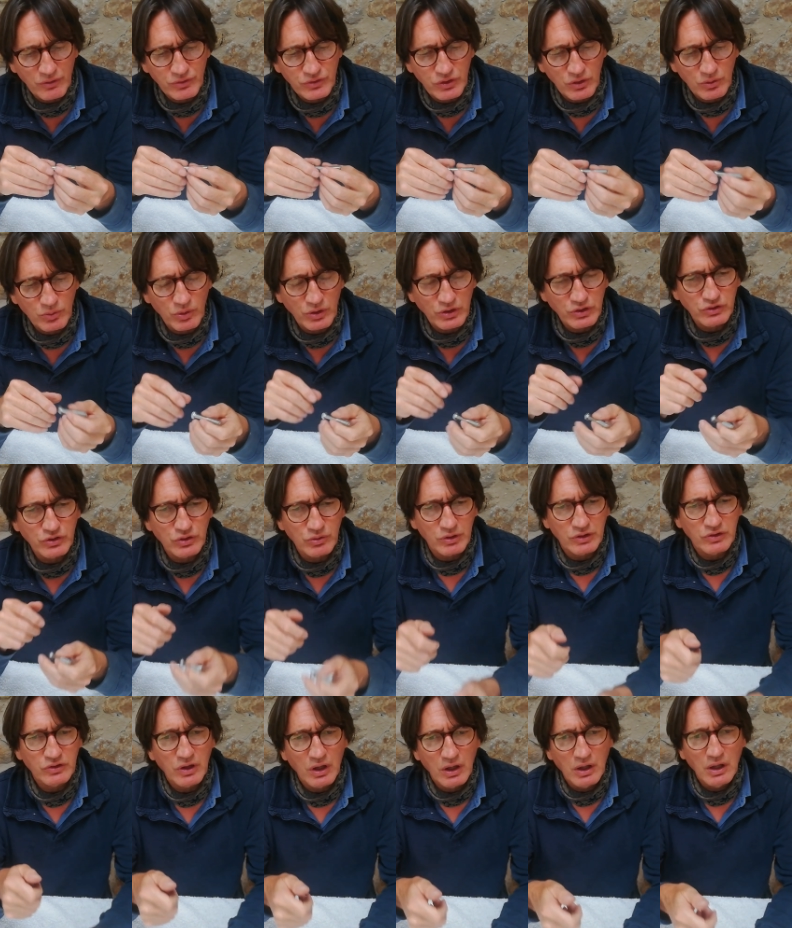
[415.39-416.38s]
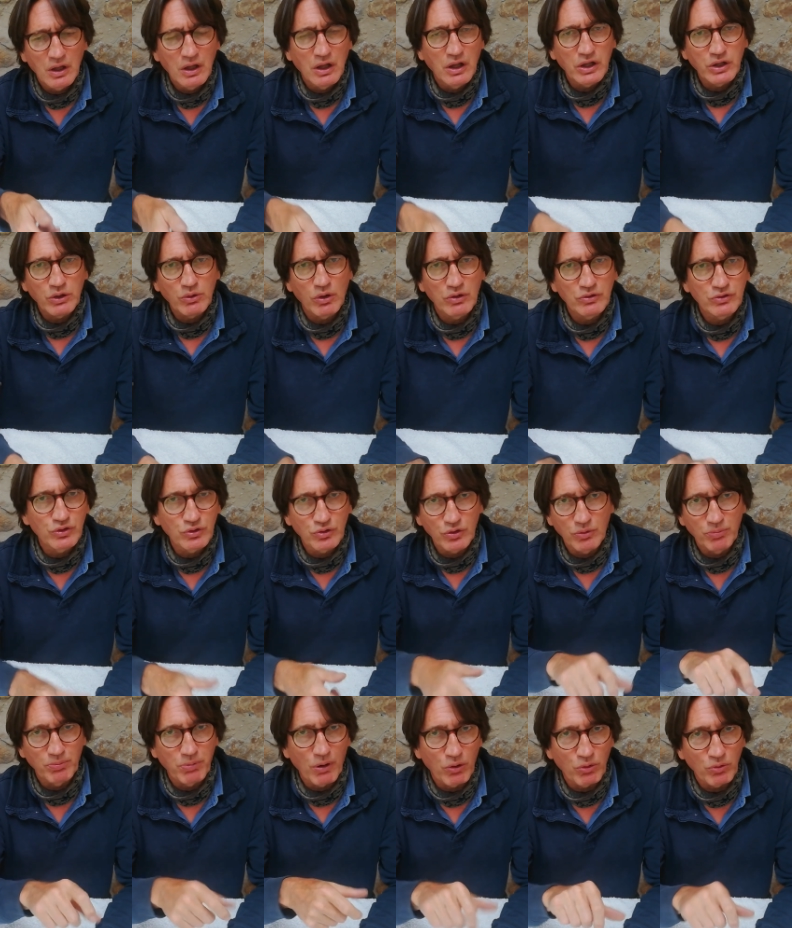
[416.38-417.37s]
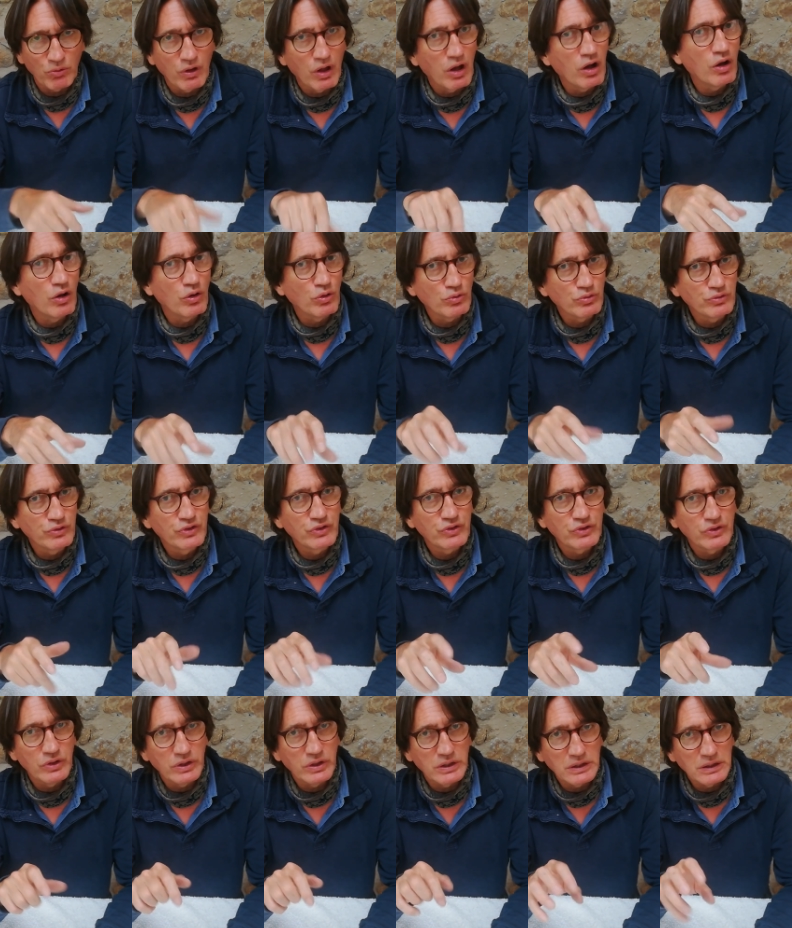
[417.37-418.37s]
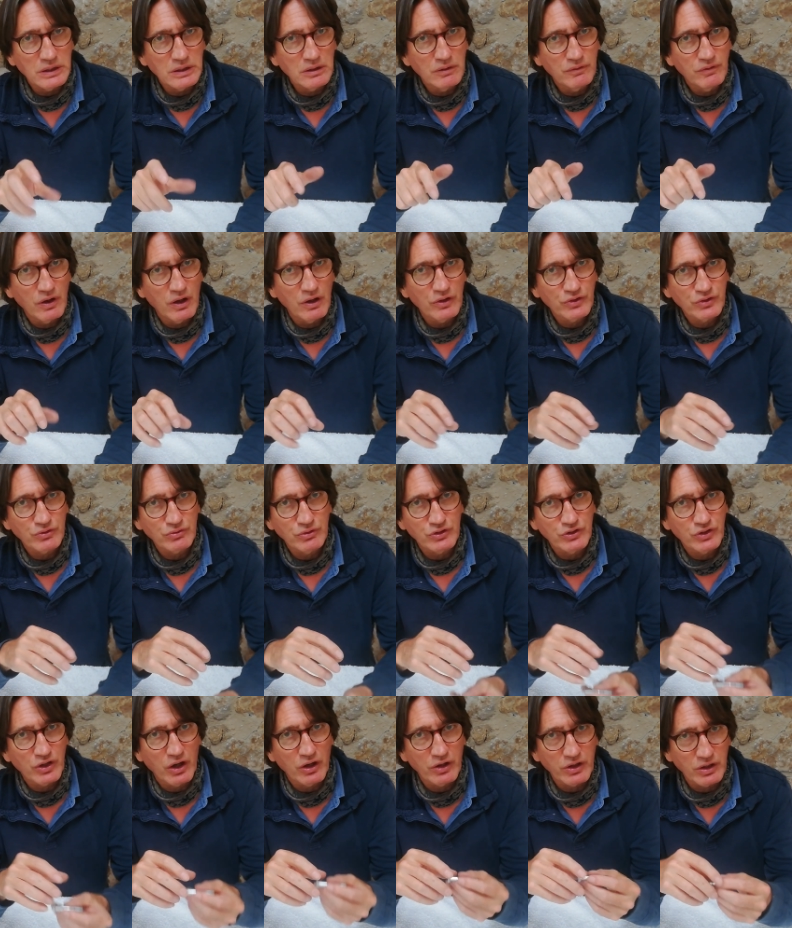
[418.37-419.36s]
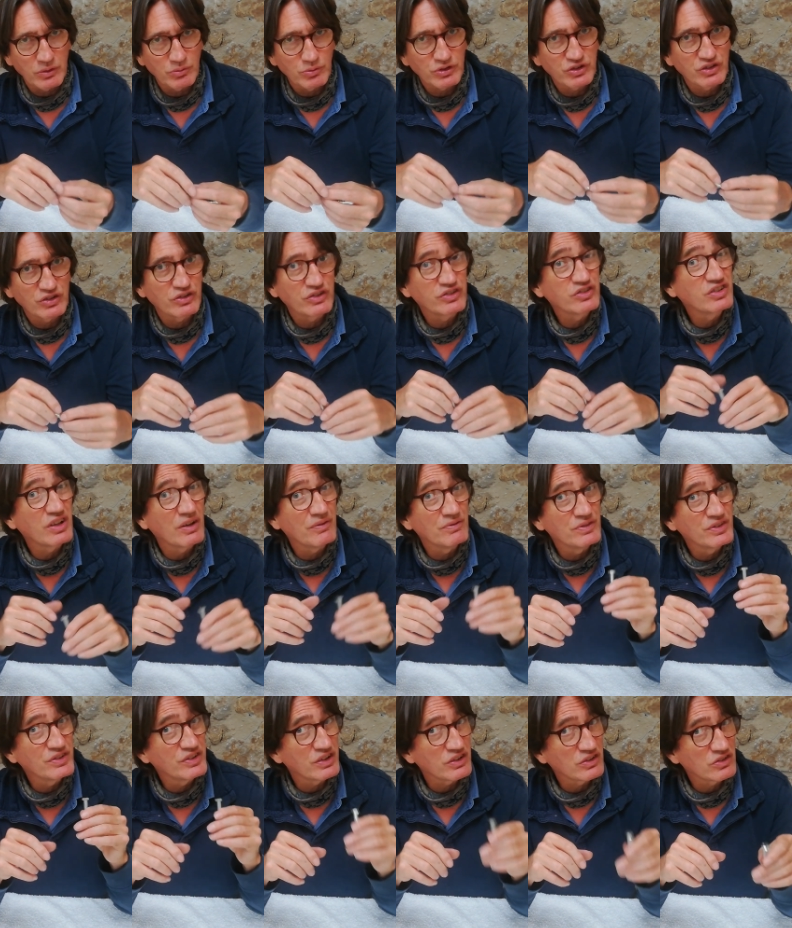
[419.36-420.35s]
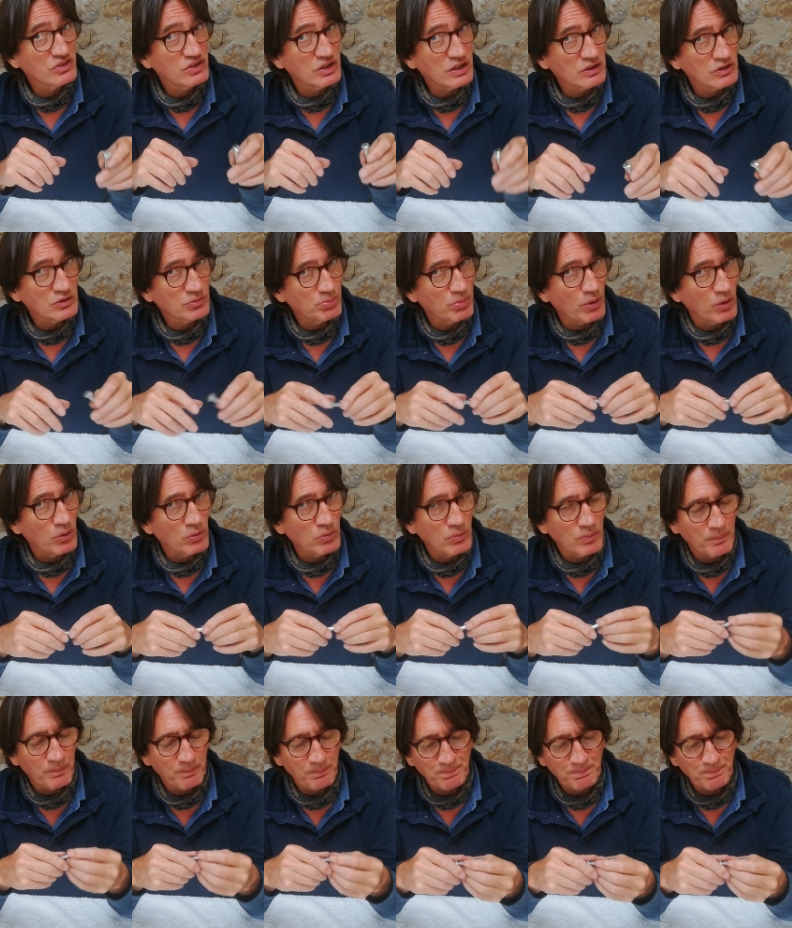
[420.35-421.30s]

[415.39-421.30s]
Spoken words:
So what you do is you undo the bolt that holds the advance and retard in, which is a 7/16 bolt.